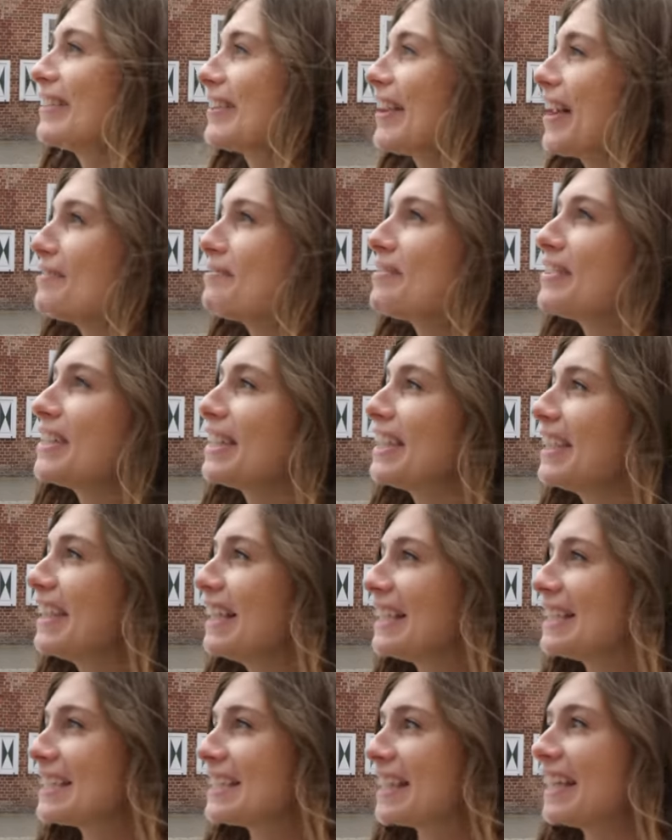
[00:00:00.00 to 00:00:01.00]
the red
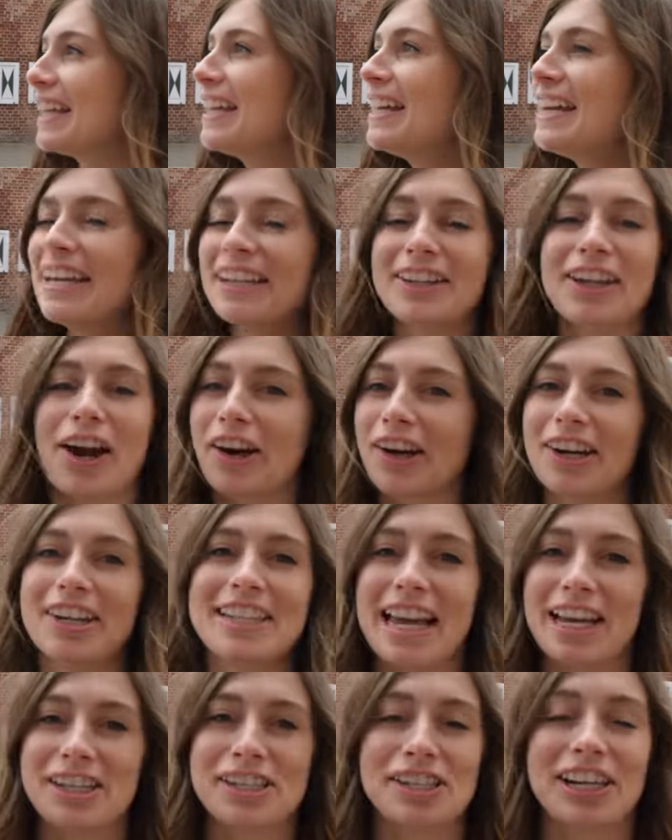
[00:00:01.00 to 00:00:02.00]
buildings and the
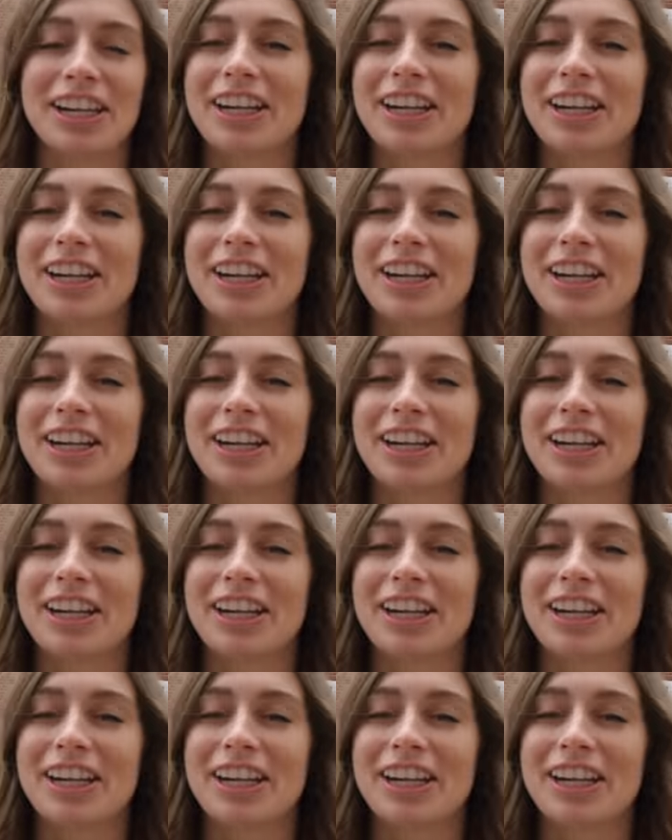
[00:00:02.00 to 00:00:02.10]
architecture